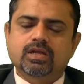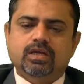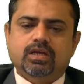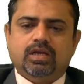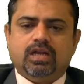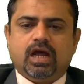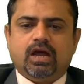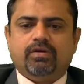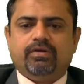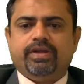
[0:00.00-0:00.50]

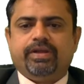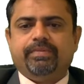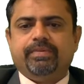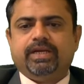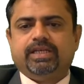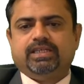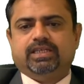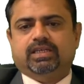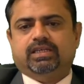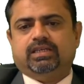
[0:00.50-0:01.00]
Now
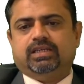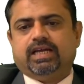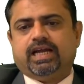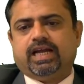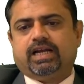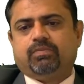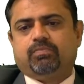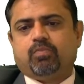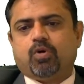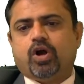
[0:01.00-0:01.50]
imagine
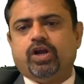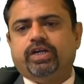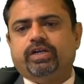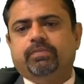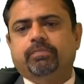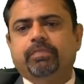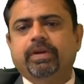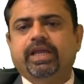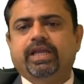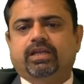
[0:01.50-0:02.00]
at
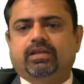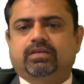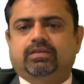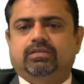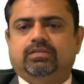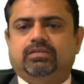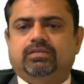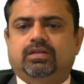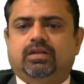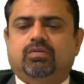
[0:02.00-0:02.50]
point B,
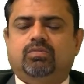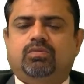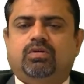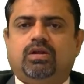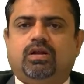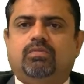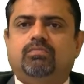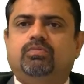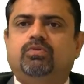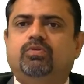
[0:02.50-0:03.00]
now
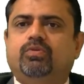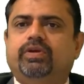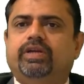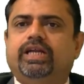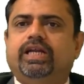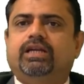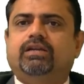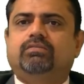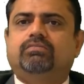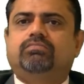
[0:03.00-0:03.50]
Trump
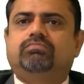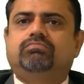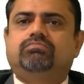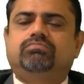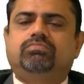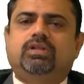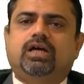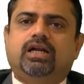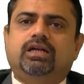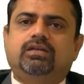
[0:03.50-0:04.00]
tweeted
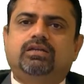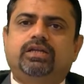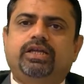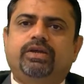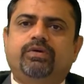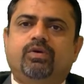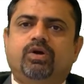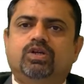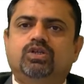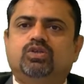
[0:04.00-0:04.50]
that
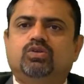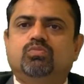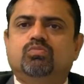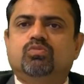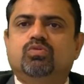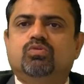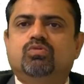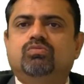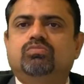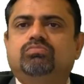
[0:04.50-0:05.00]
he wants to
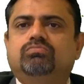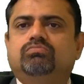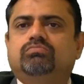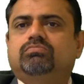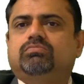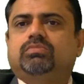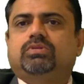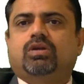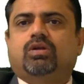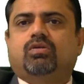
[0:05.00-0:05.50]
move
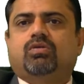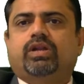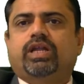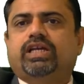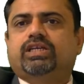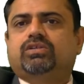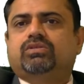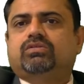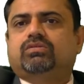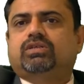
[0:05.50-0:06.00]

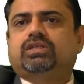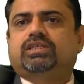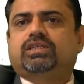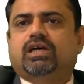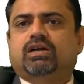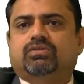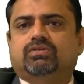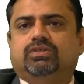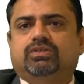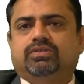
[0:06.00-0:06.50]
next to his
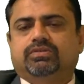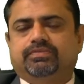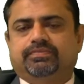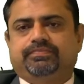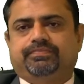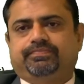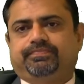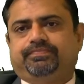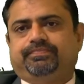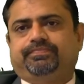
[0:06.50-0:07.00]
house.
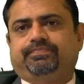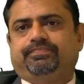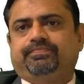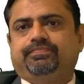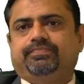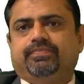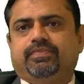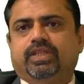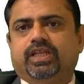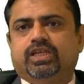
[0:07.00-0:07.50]

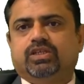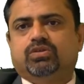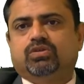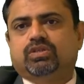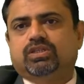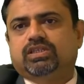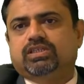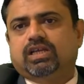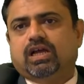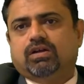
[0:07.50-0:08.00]
Next to
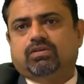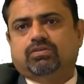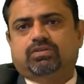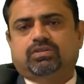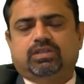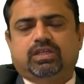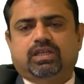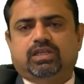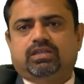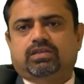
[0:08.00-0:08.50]
this house
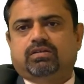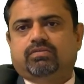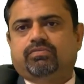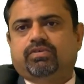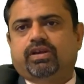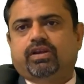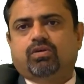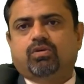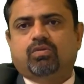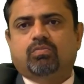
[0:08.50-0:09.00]
there is a
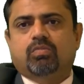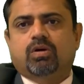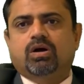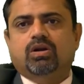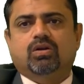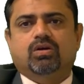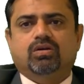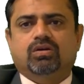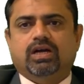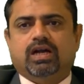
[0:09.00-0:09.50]
very good
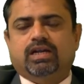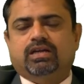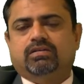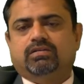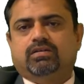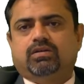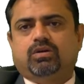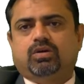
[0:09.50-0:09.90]
bungalow and